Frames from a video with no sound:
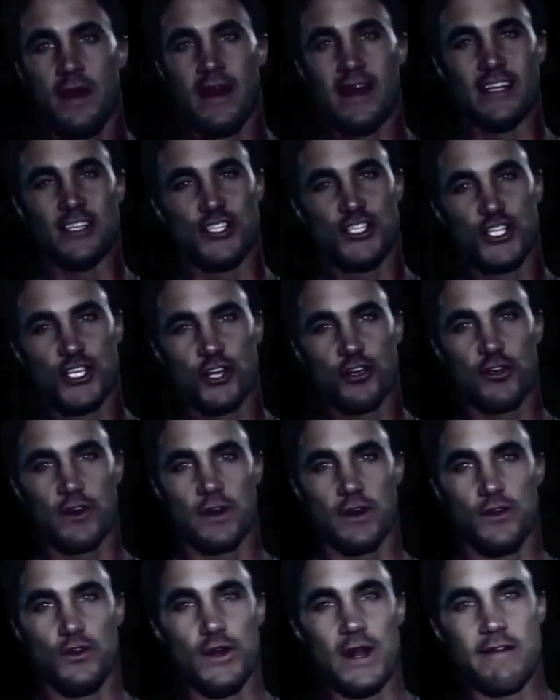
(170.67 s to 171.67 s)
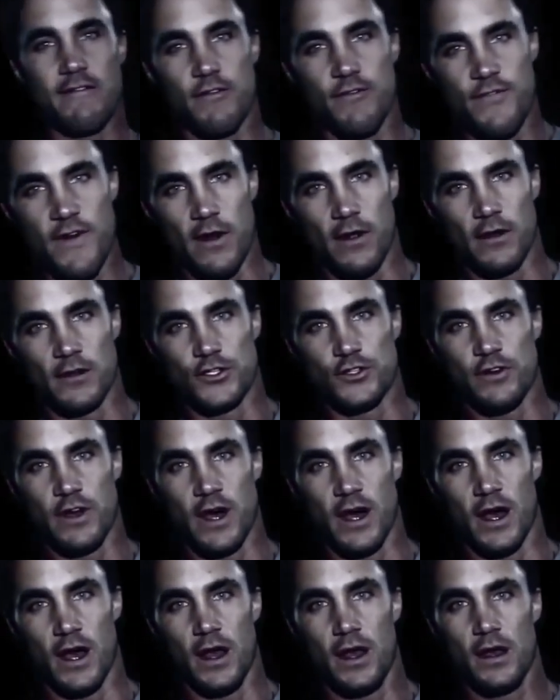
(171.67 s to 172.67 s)
And ensuring you never fail to
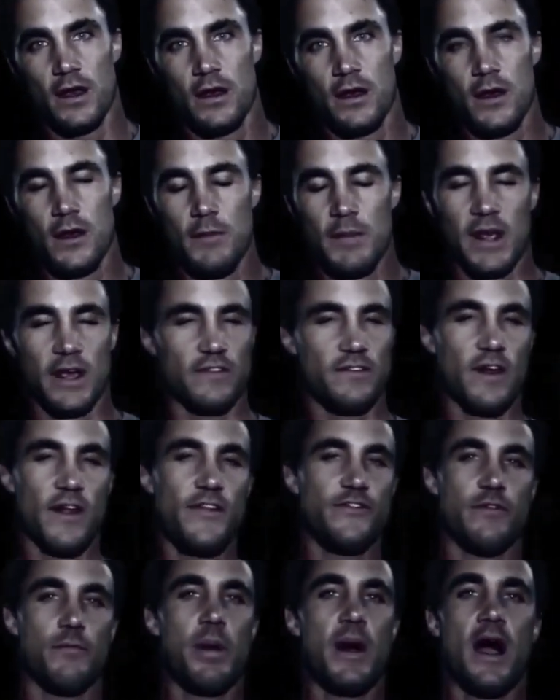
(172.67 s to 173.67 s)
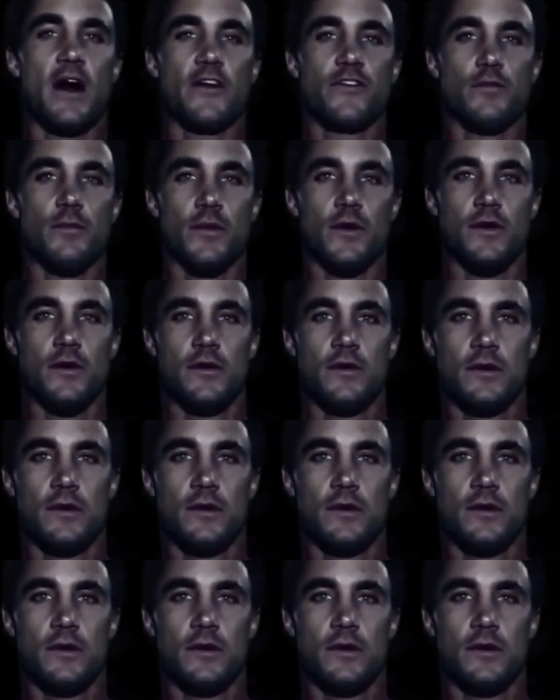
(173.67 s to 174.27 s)
try because nothing's impossible.